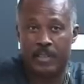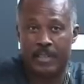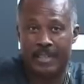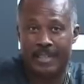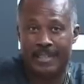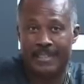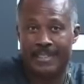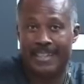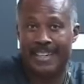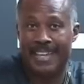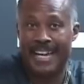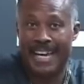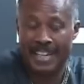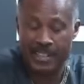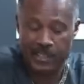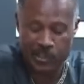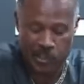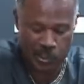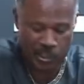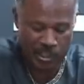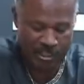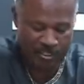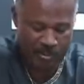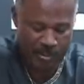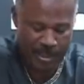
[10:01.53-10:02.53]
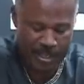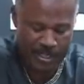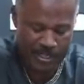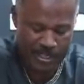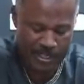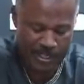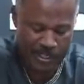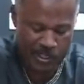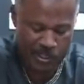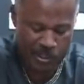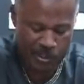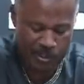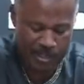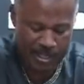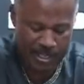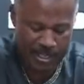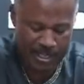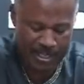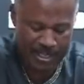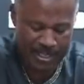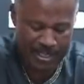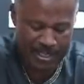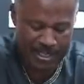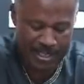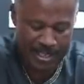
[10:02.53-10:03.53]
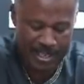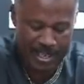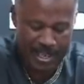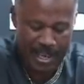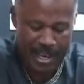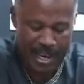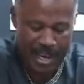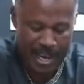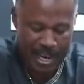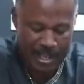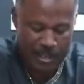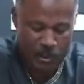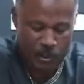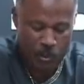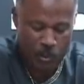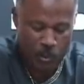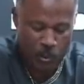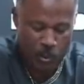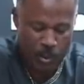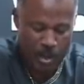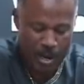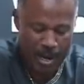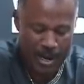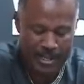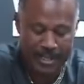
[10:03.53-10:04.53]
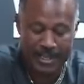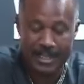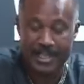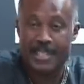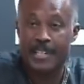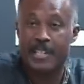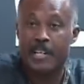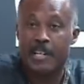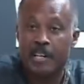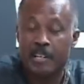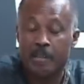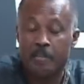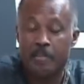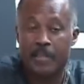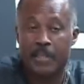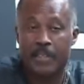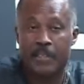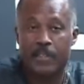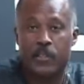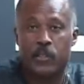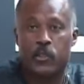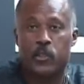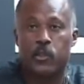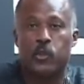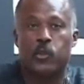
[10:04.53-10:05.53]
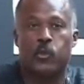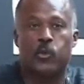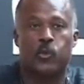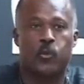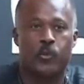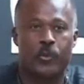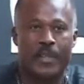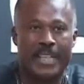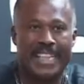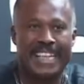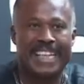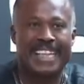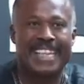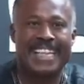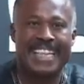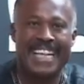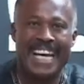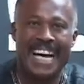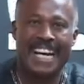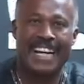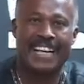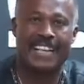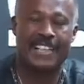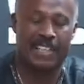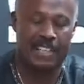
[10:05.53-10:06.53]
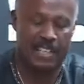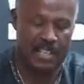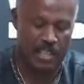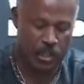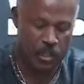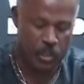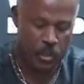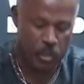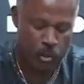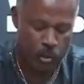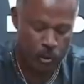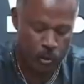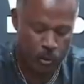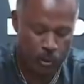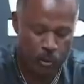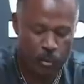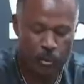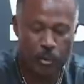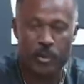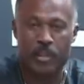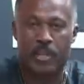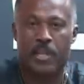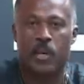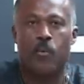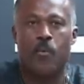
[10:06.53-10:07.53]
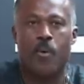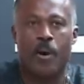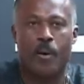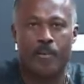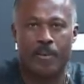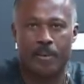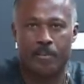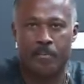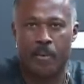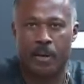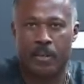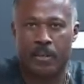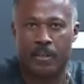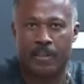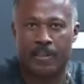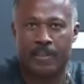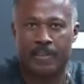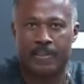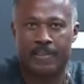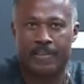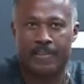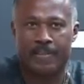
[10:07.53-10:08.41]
the legacy of West Indies cricket, and who are determined to reconnect to the Worrell model.